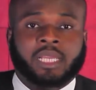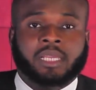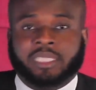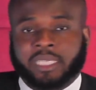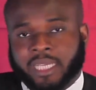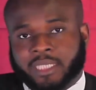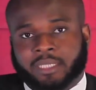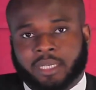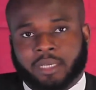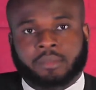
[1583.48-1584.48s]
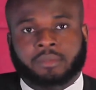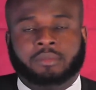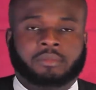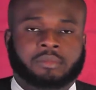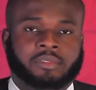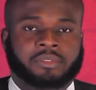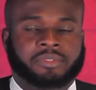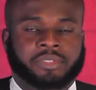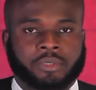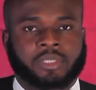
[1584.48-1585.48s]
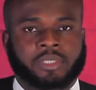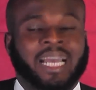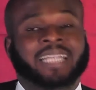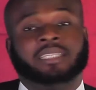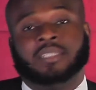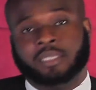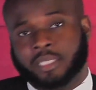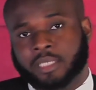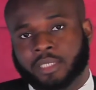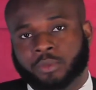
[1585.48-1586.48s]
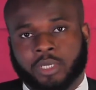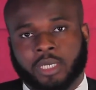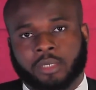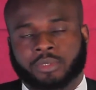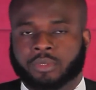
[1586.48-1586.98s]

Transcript: the ADR field and it didn't work out.